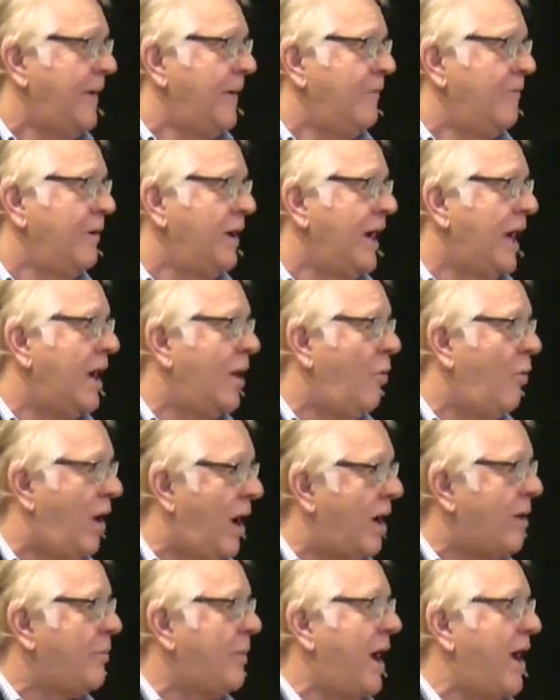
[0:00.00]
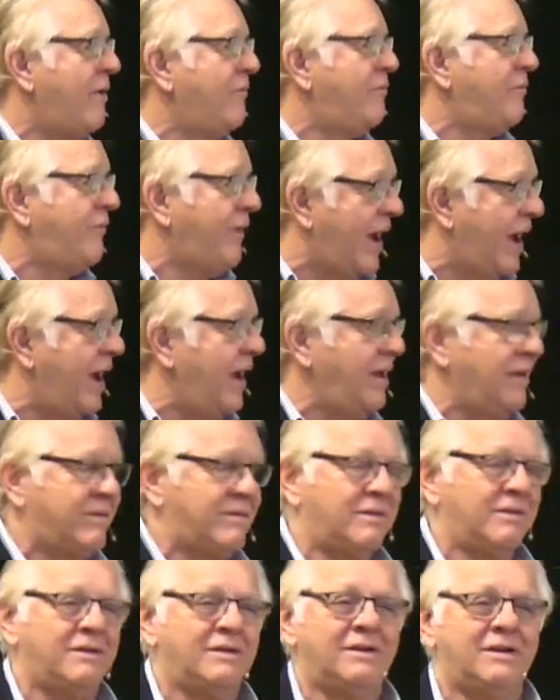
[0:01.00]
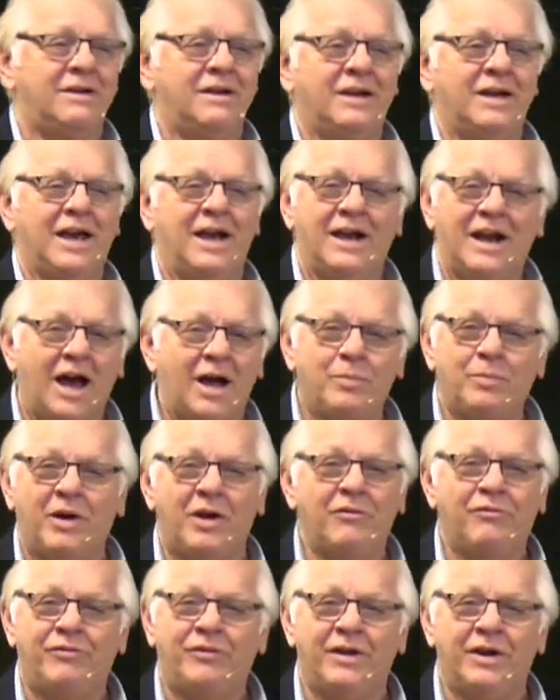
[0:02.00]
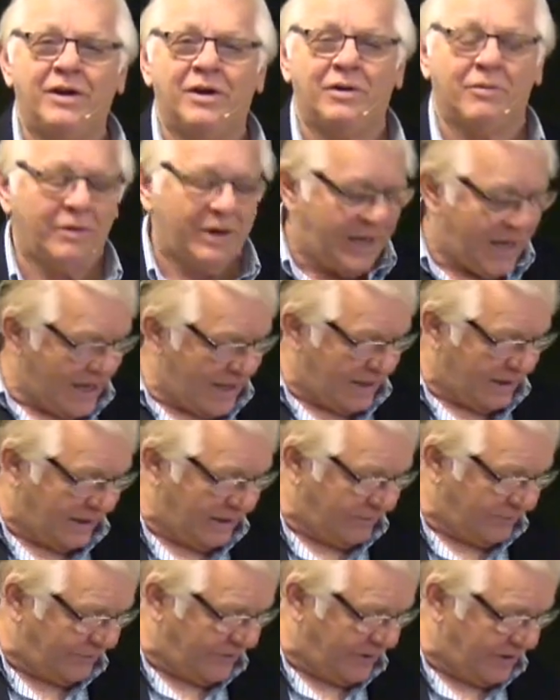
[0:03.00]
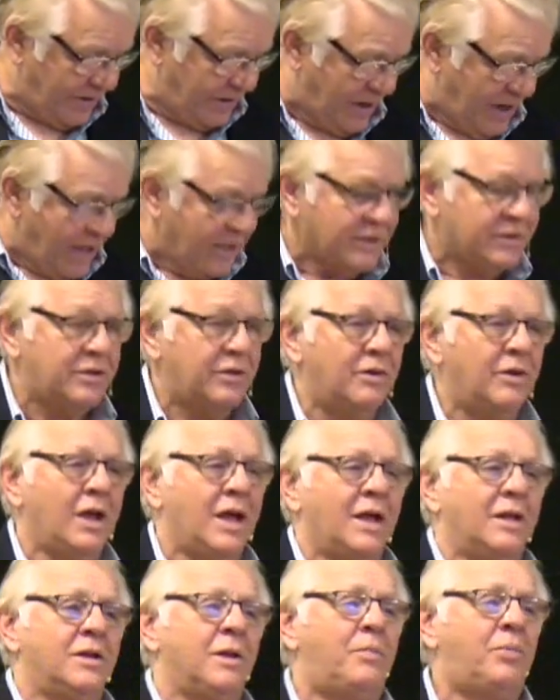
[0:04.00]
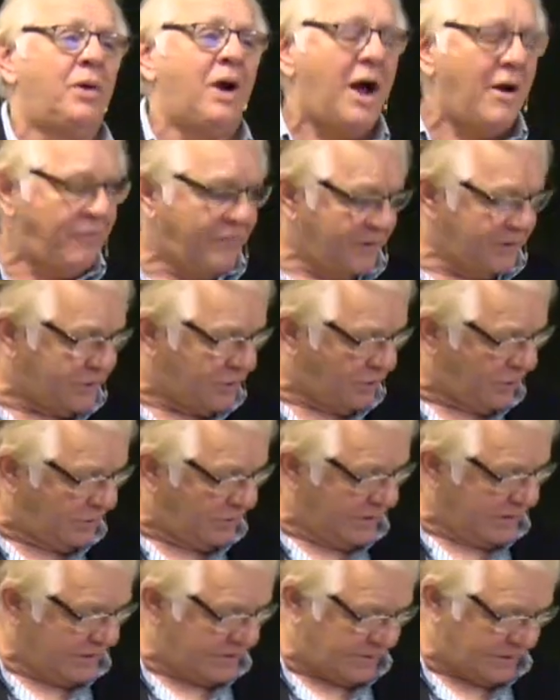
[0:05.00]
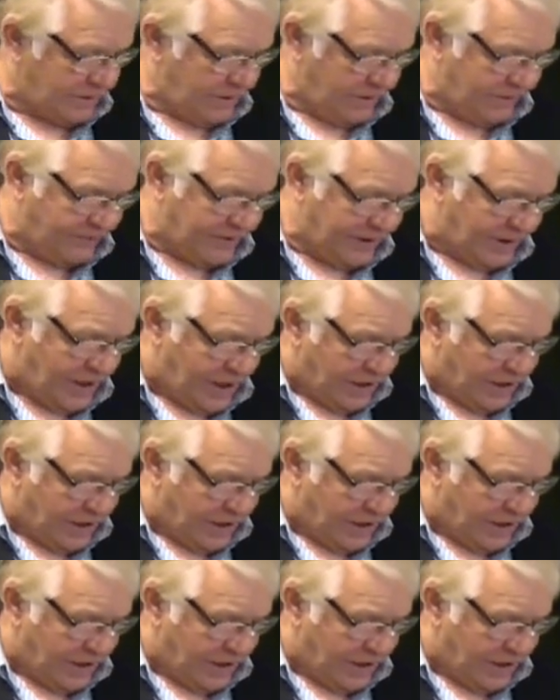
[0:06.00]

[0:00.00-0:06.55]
We got to walk by faith and not by fear. We can't let fear. So the prophet told his servant,